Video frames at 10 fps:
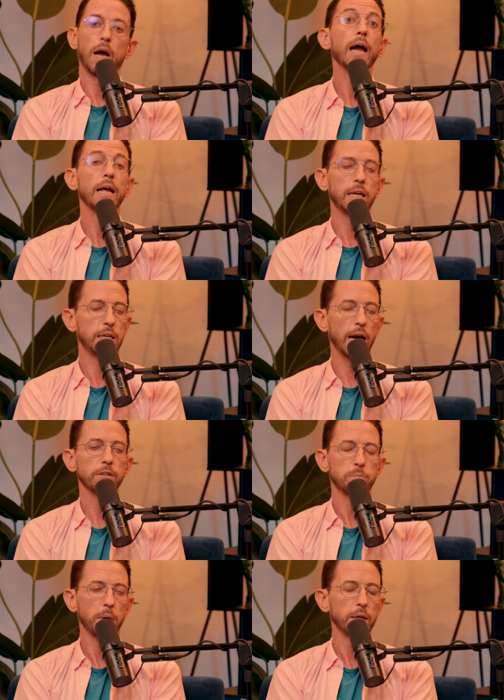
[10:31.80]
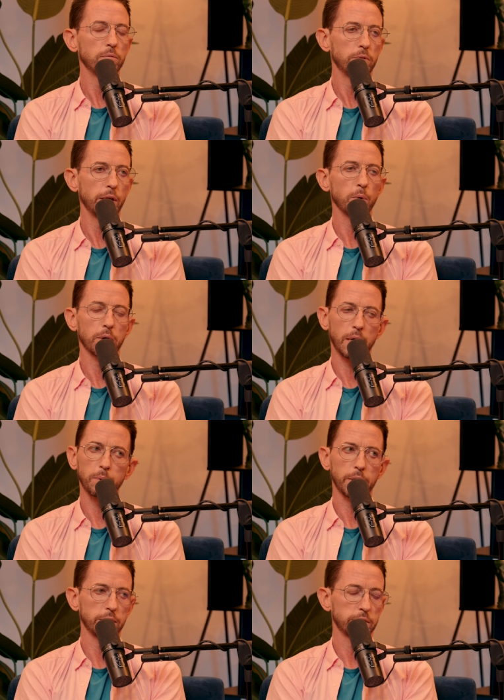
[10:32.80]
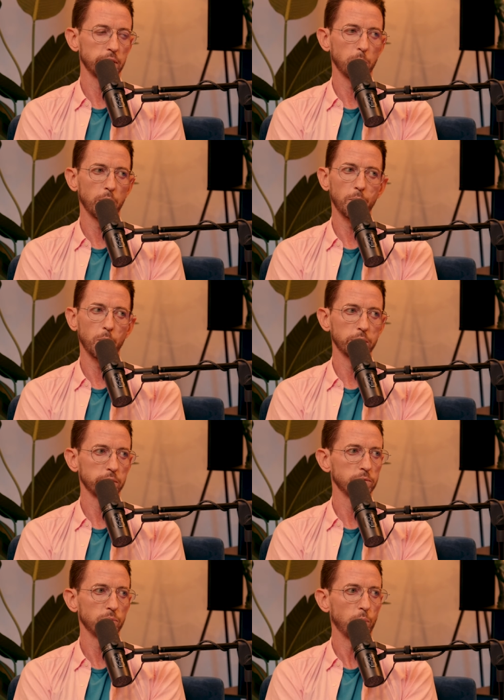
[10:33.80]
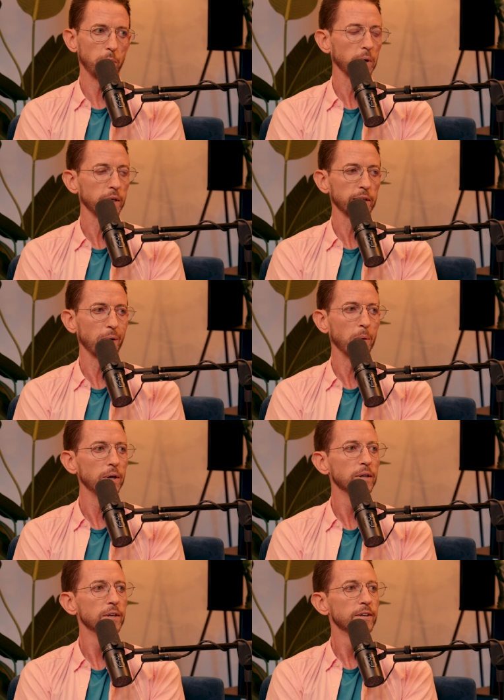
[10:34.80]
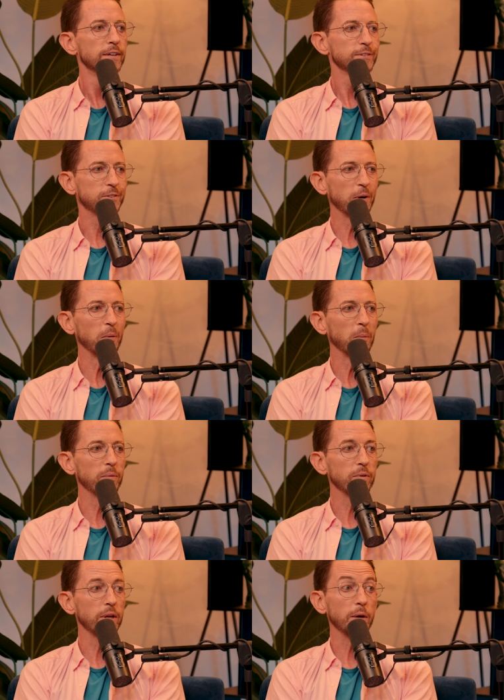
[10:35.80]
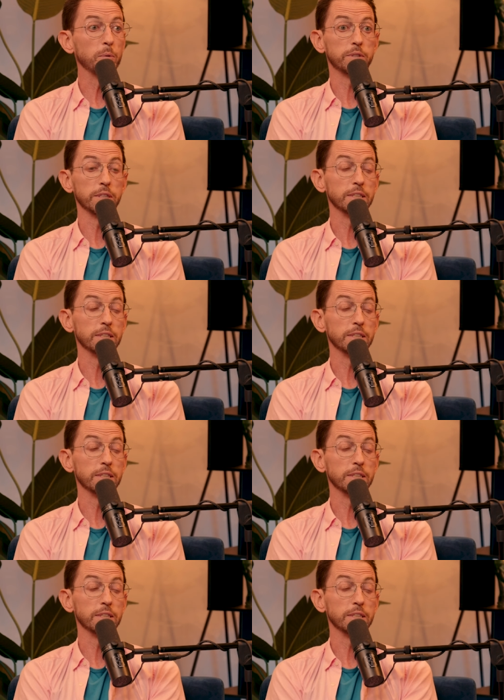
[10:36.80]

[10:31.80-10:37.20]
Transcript: I yes, but yeah. there were a couple days there where it wasn't. We weren't going to go on. So you, it man. was